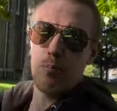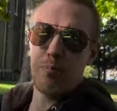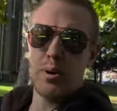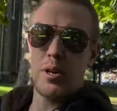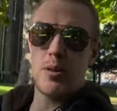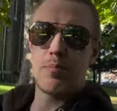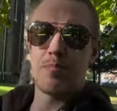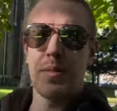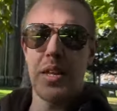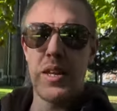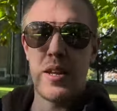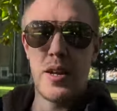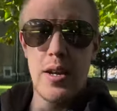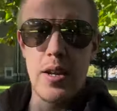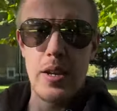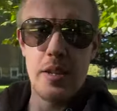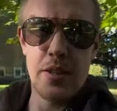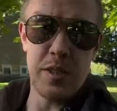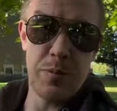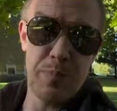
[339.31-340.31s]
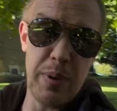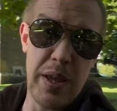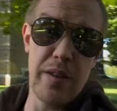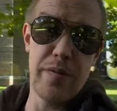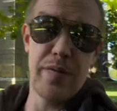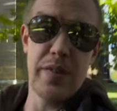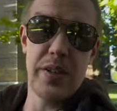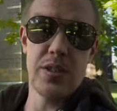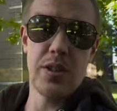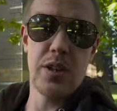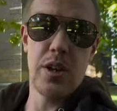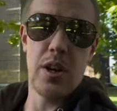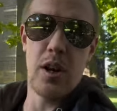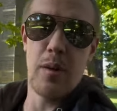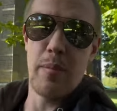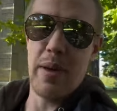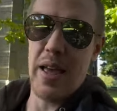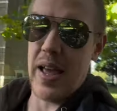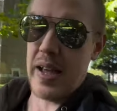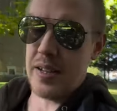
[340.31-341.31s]
But these benefits come
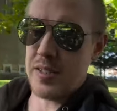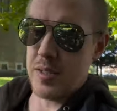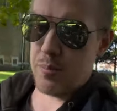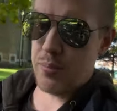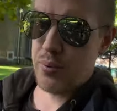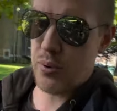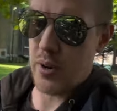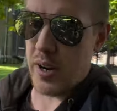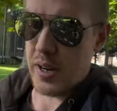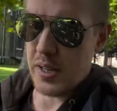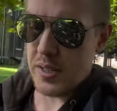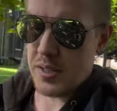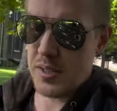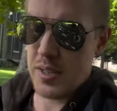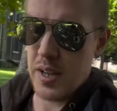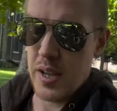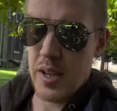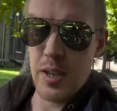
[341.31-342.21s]
at a price.